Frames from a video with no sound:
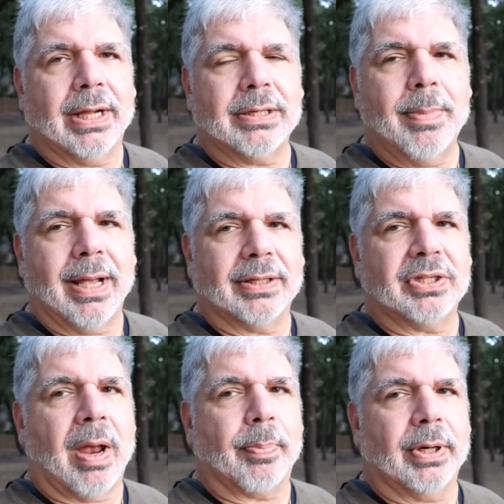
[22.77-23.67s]
to make a
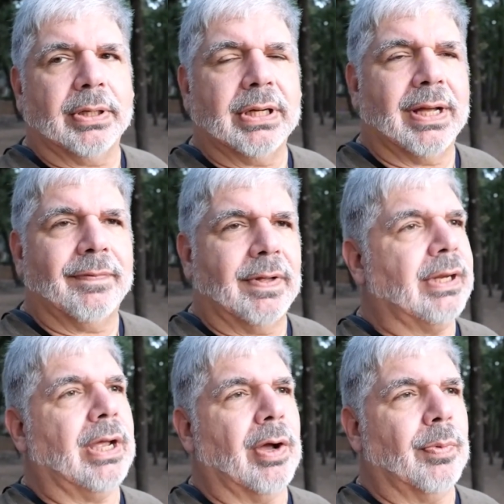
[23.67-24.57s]
separate
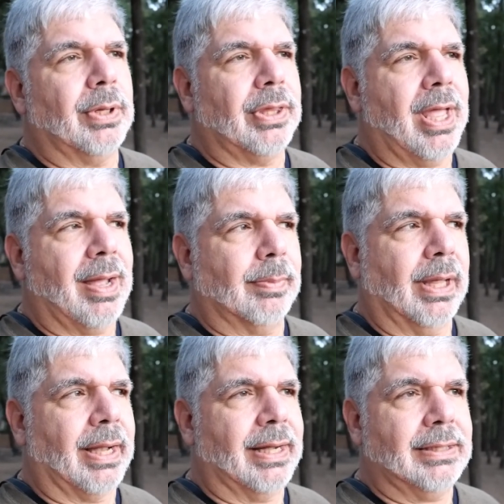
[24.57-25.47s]
video with them
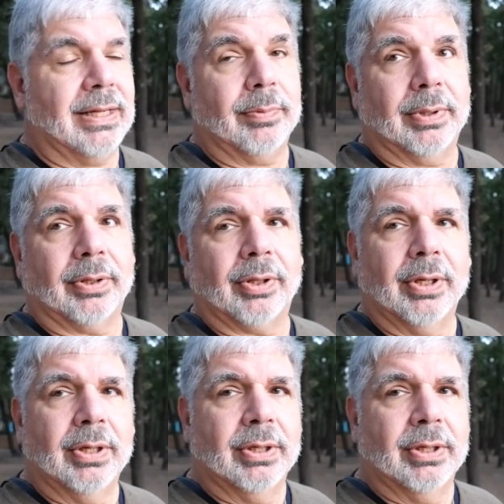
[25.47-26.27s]
like I did with,